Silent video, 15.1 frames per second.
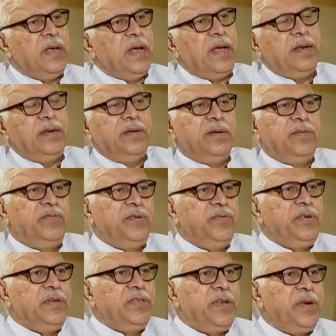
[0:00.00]
and
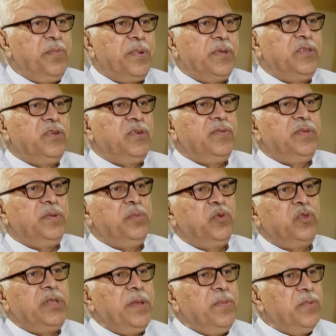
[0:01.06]
53% of the
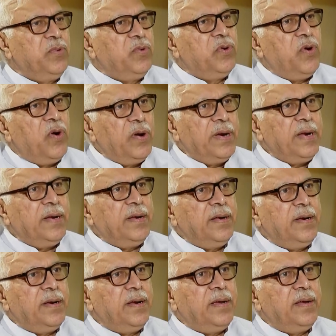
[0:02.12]
Muslims do not
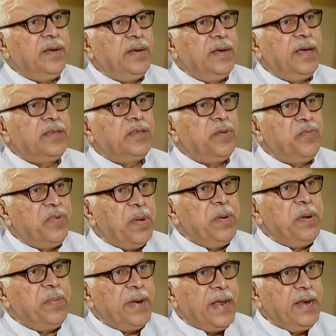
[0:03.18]
accept
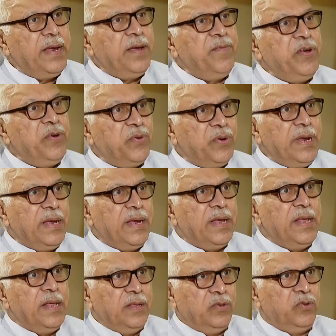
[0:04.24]
family planning even today.
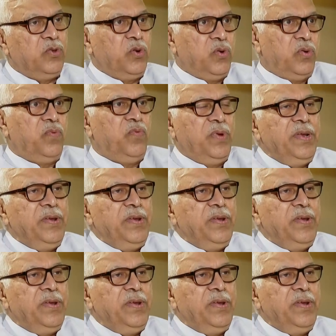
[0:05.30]
So we